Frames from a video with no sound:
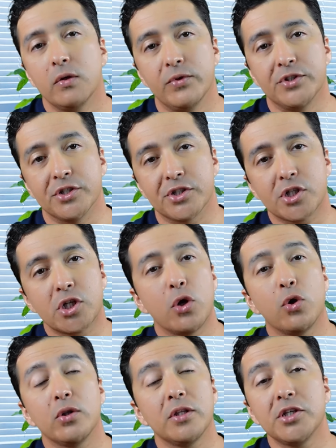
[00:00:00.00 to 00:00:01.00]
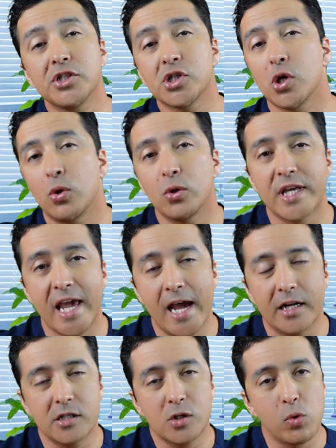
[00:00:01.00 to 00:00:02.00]
which is currently sold
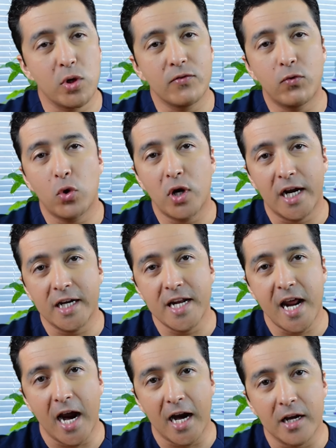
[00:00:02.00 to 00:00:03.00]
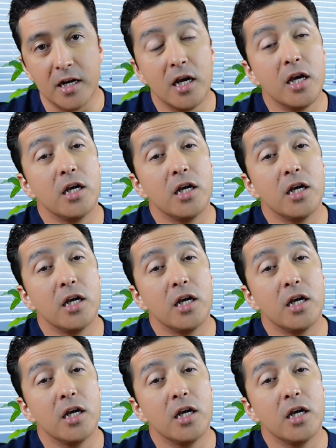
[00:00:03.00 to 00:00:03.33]
at $24.99